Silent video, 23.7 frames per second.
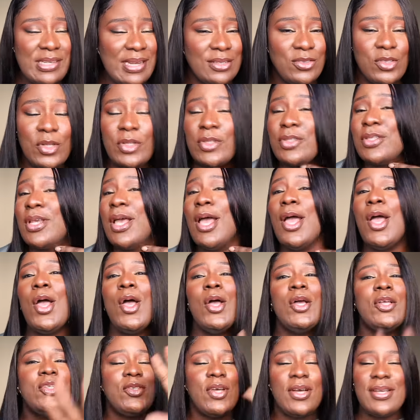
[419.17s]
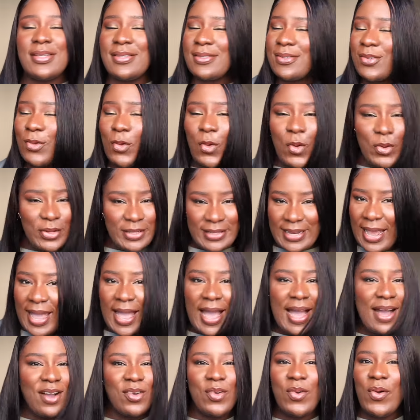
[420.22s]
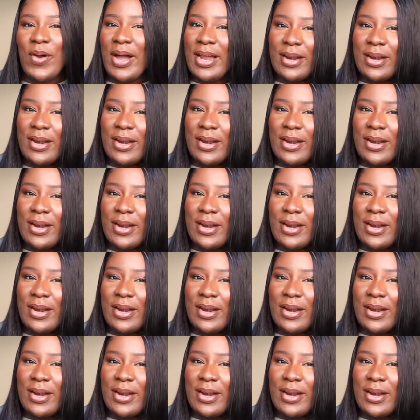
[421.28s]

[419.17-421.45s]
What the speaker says: Like, just go there and go